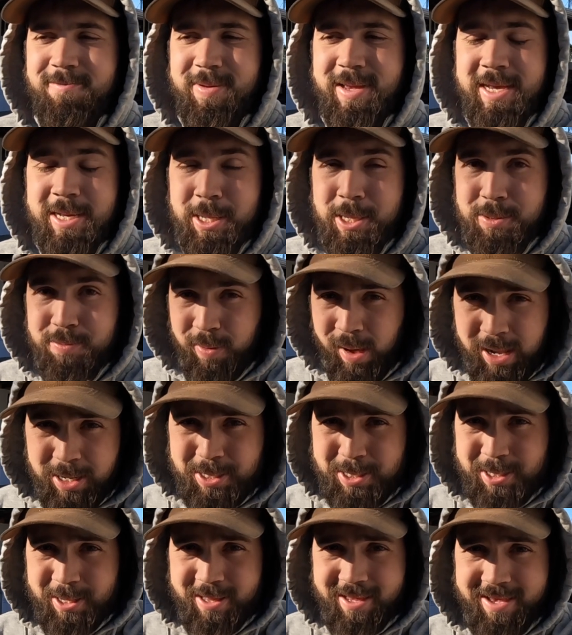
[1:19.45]

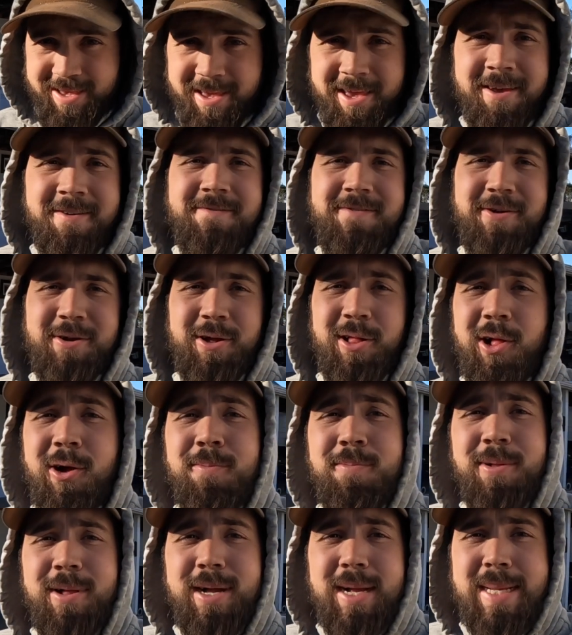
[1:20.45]
especially if your glow
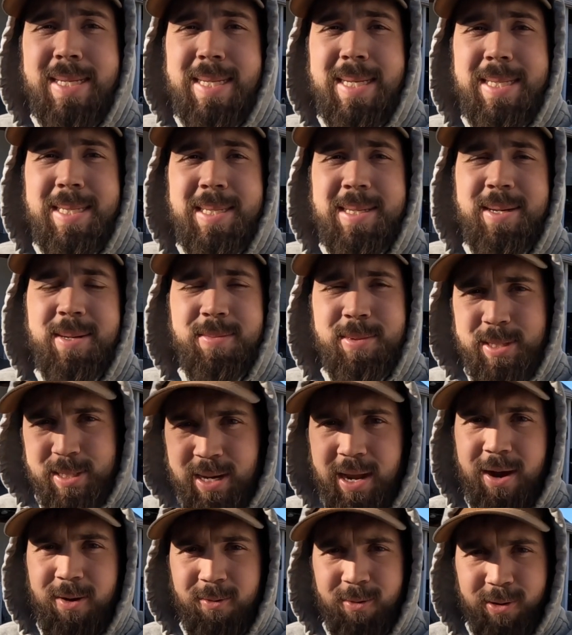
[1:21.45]
plug system is
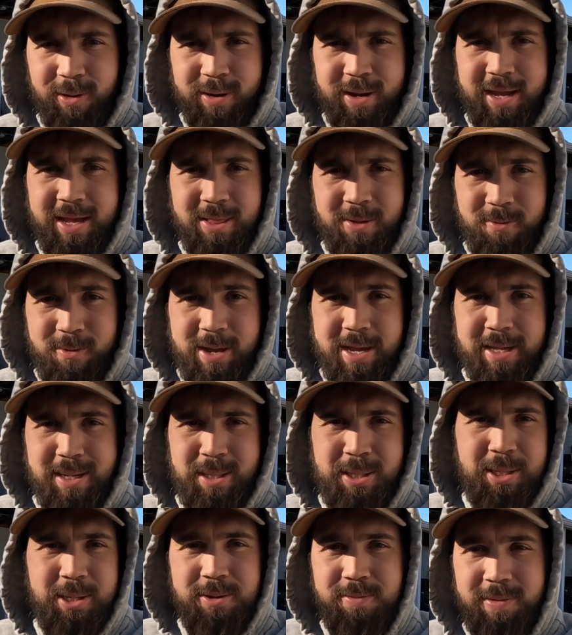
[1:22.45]
not working the way it
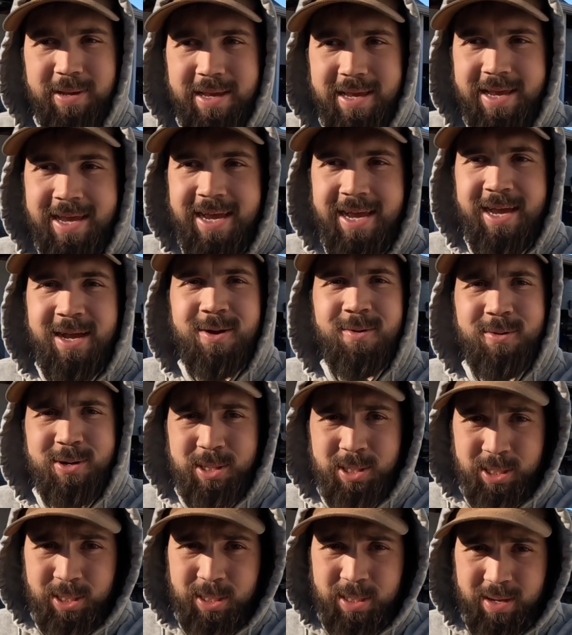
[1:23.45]
should be,
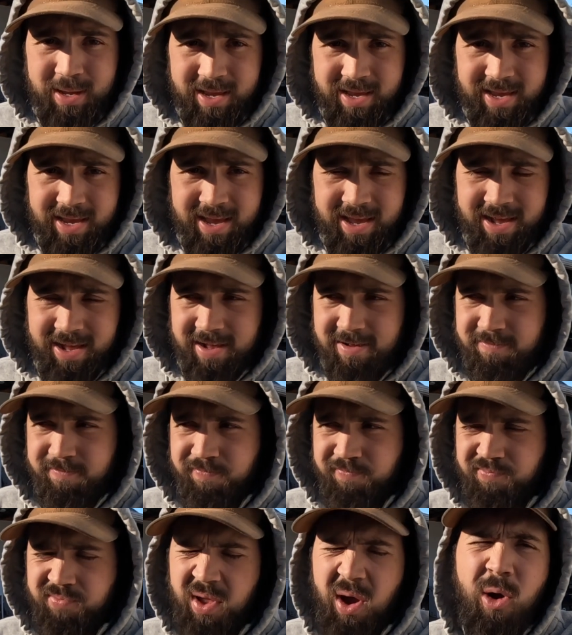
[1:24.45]
which is a
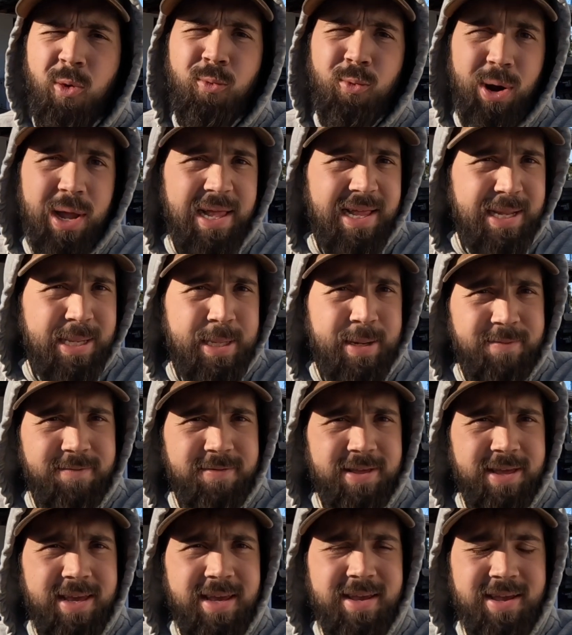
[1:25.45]

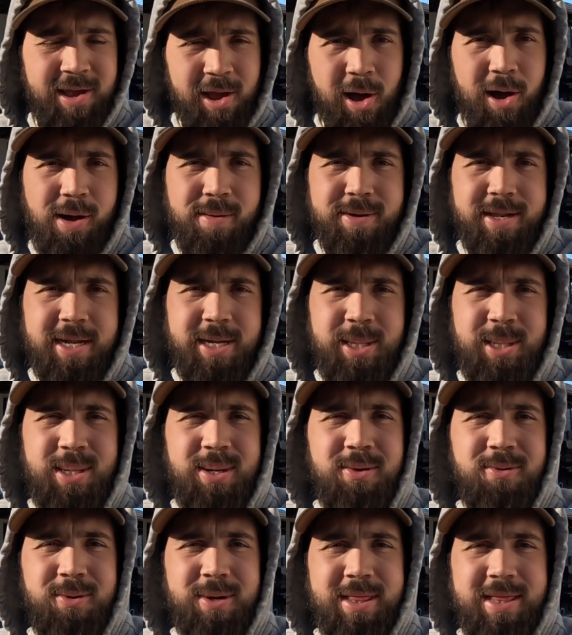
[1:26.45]
relatively common
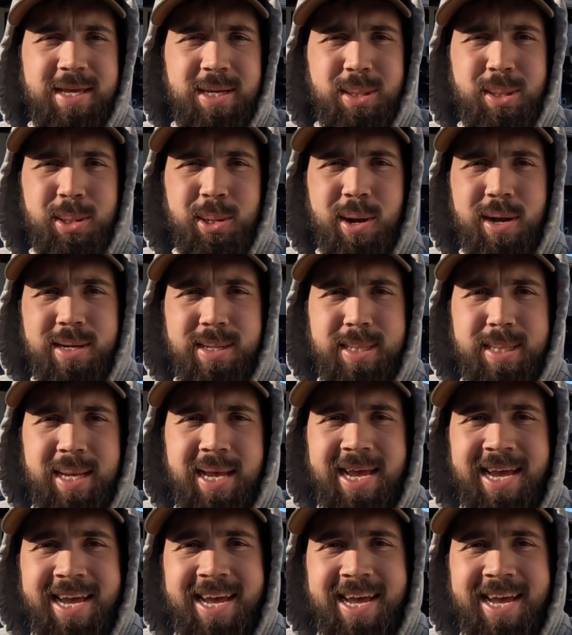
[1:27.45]
issue with these trucks.